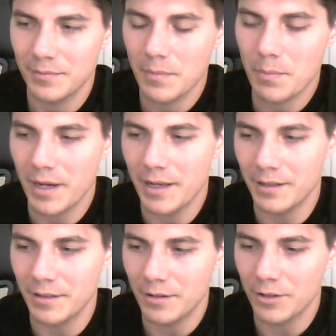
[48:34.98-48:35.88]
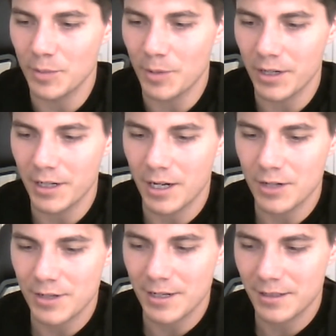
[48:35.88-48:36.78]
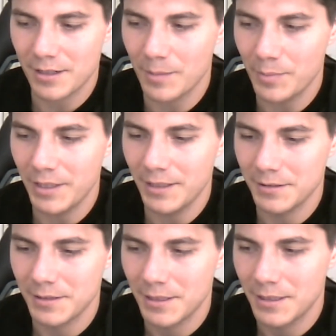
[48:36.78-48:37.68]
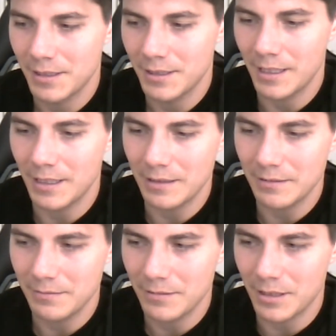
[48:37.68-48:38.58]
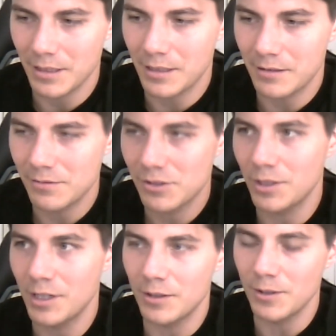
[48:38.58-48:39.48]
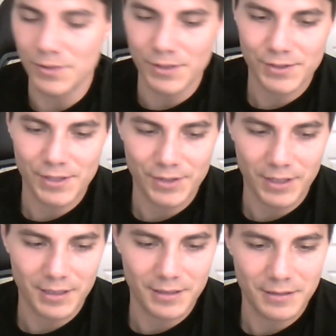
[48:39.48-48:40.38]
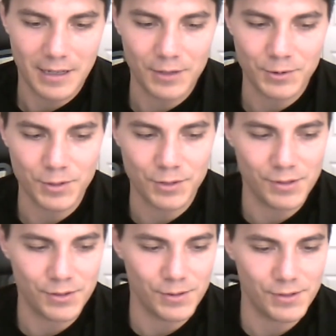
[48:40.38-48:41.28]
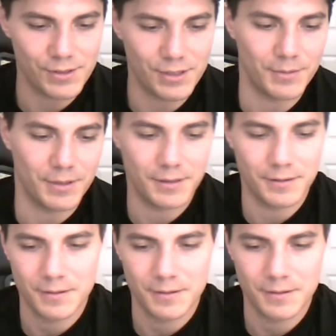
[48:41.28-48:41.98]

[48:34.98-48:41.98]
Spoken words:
by a third-party contract company that the studio uses as like a outsourced resource or something.